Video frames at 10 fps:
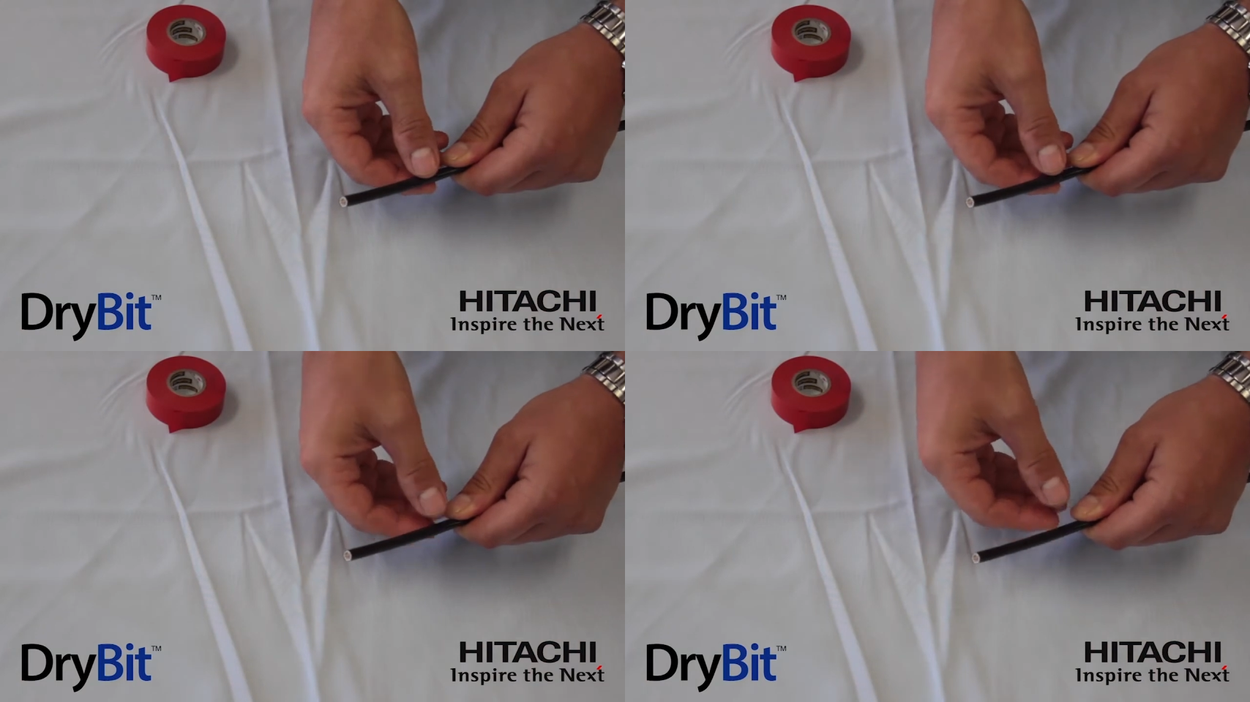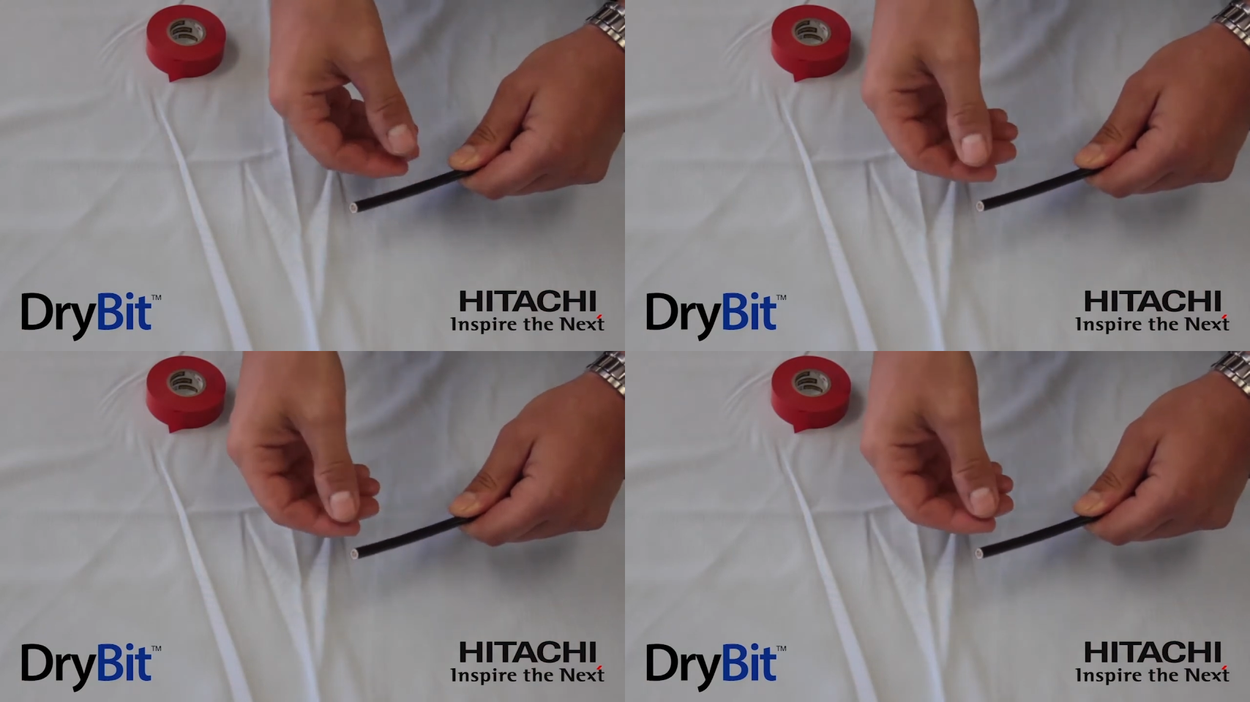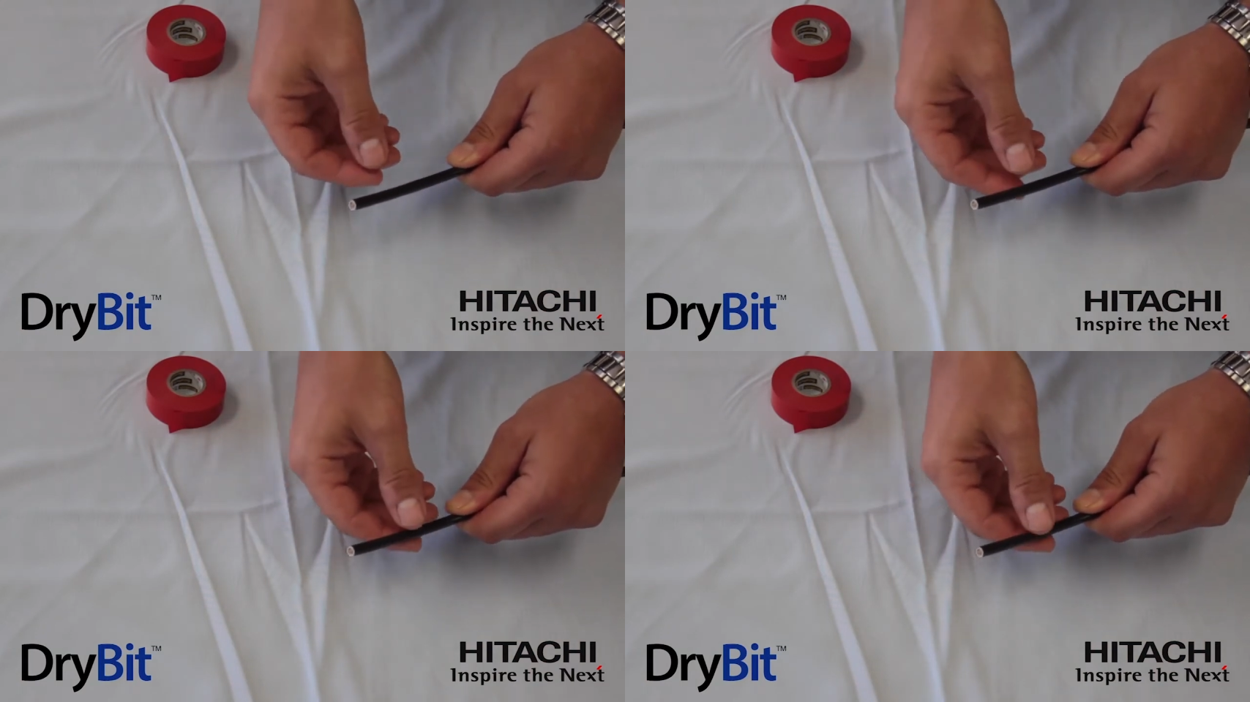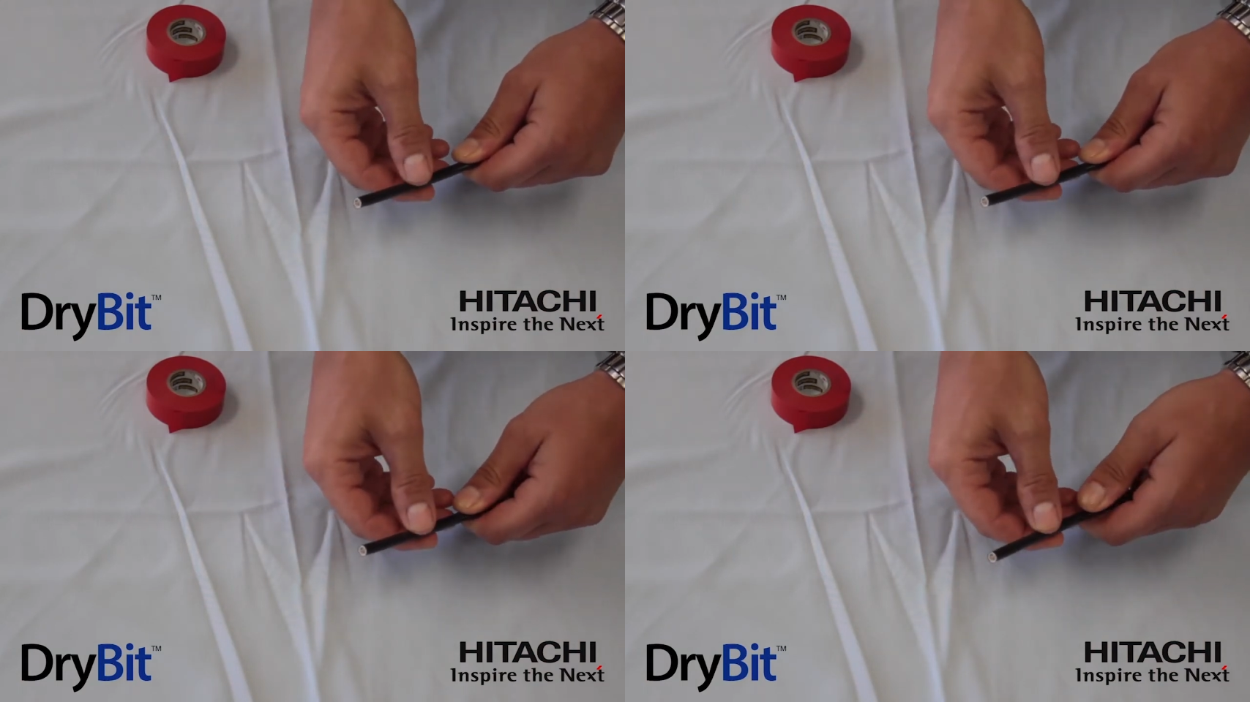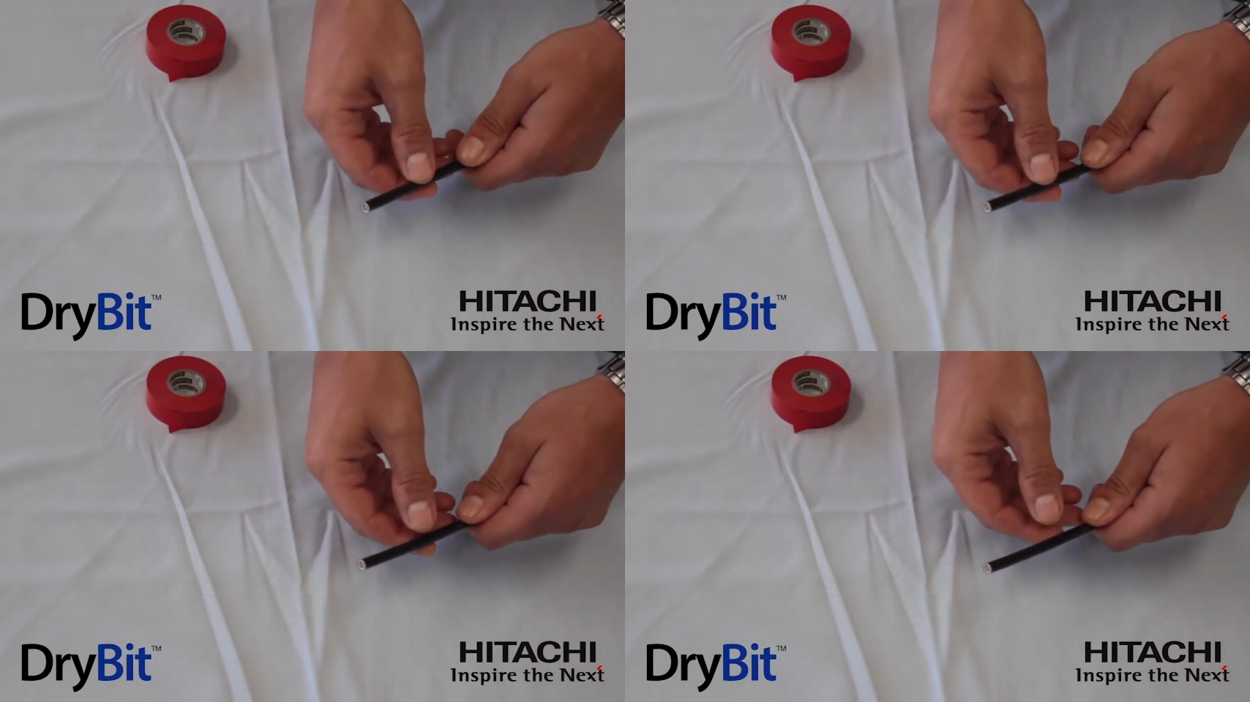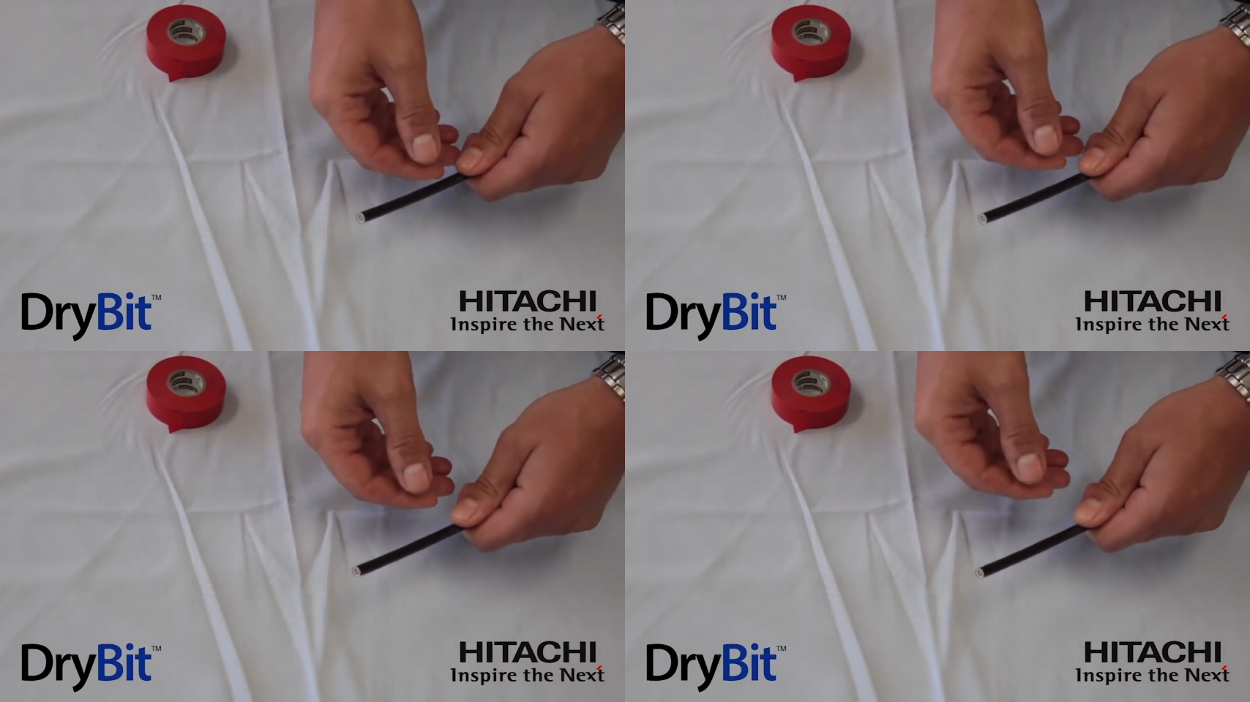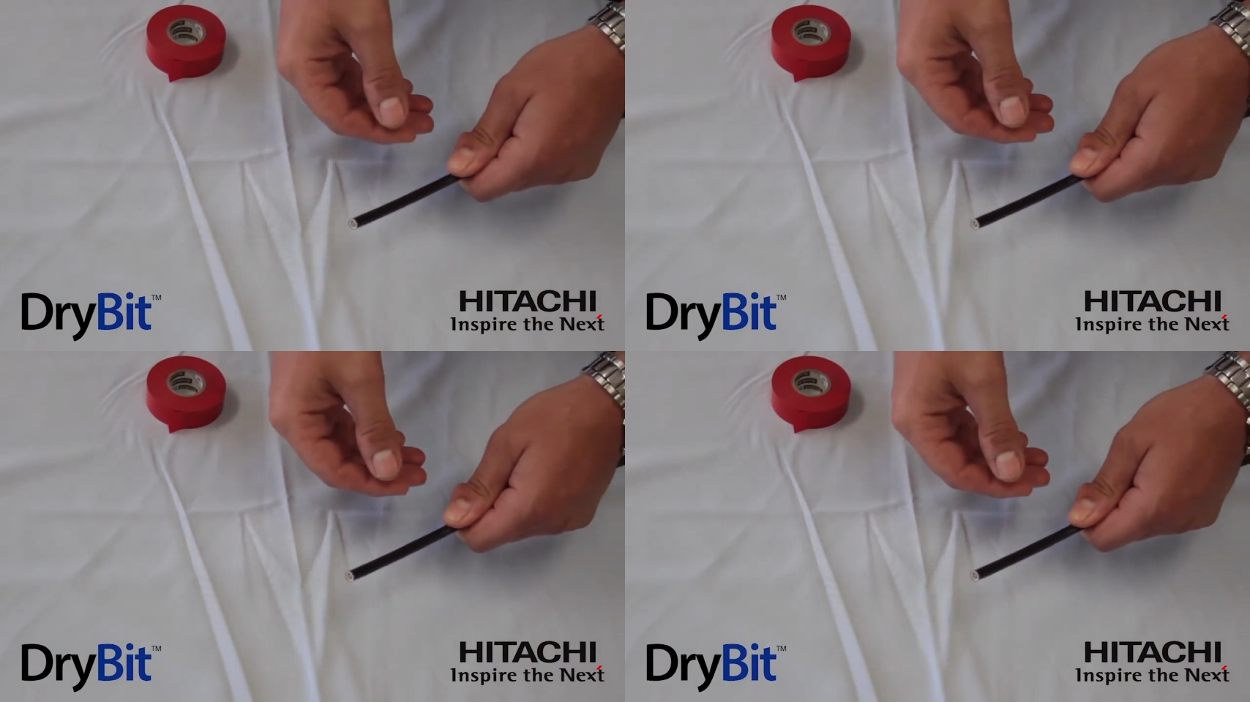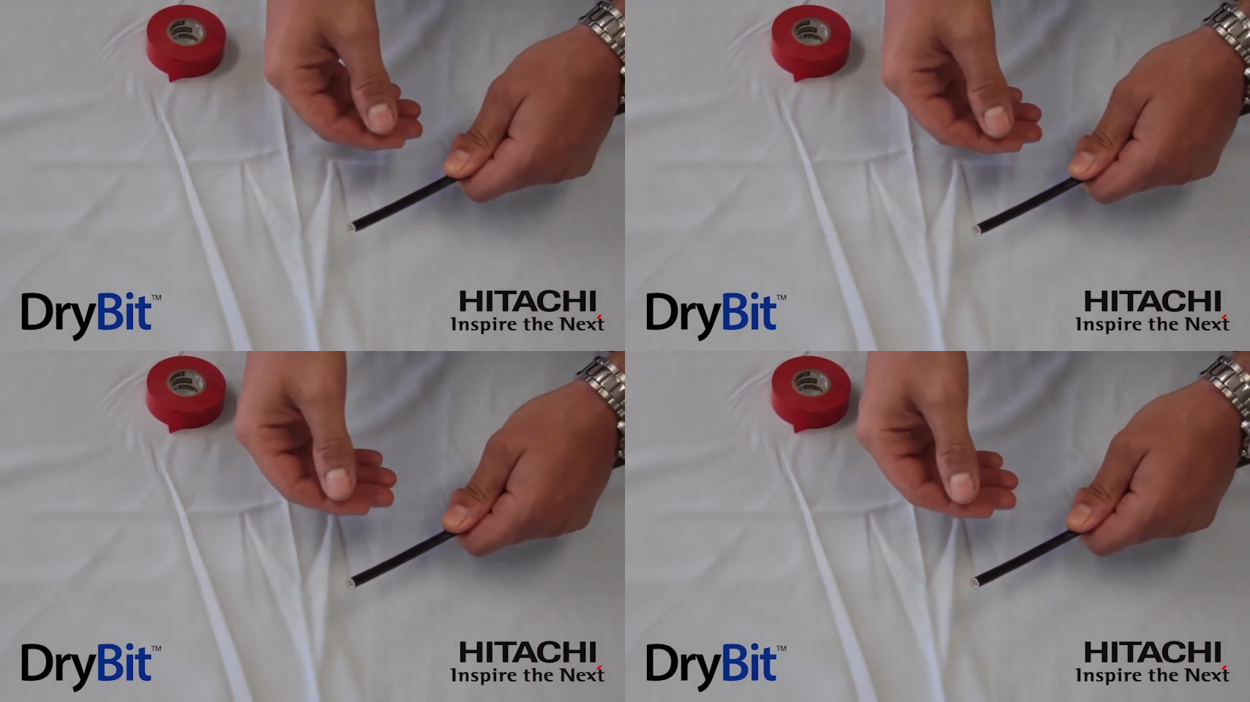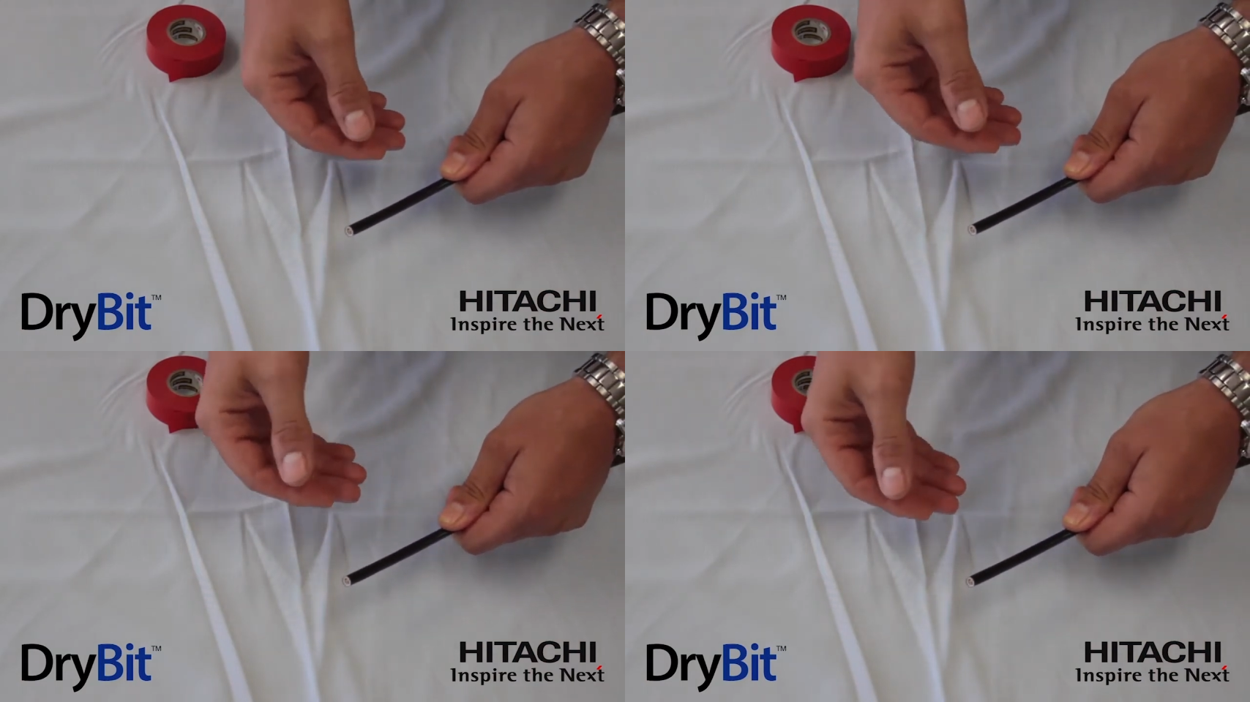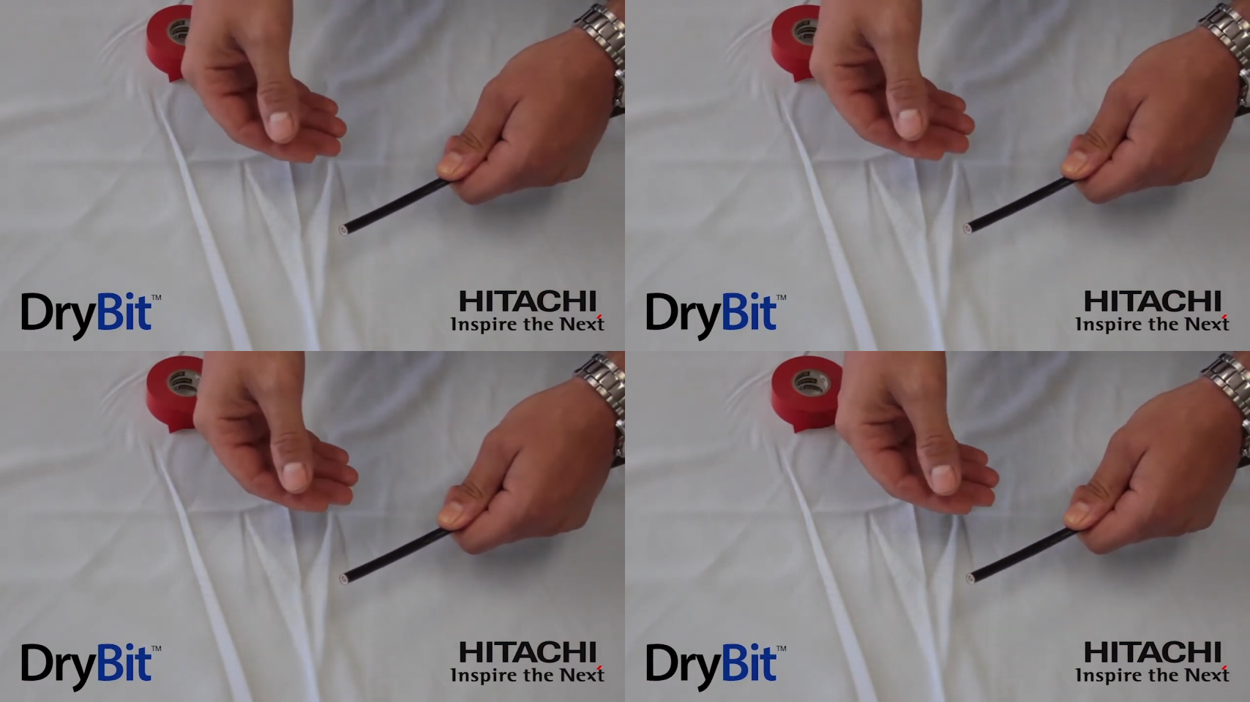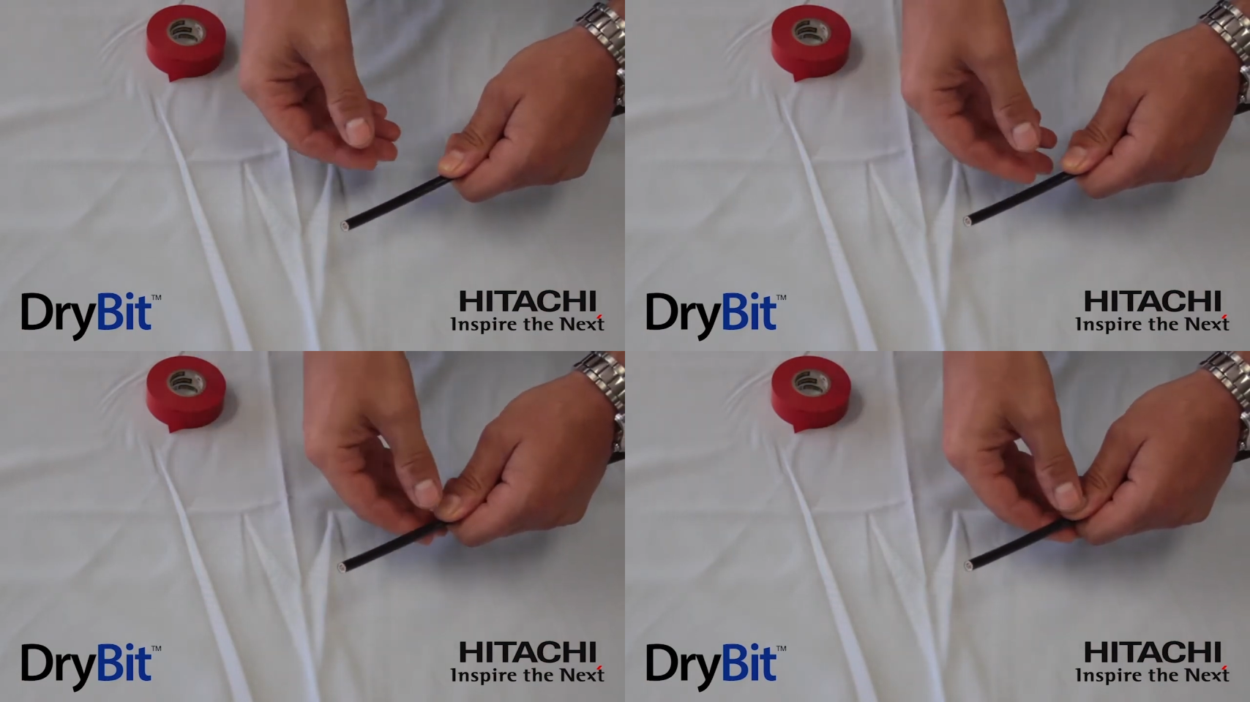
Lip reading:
No face is visible, so there are no lips to read.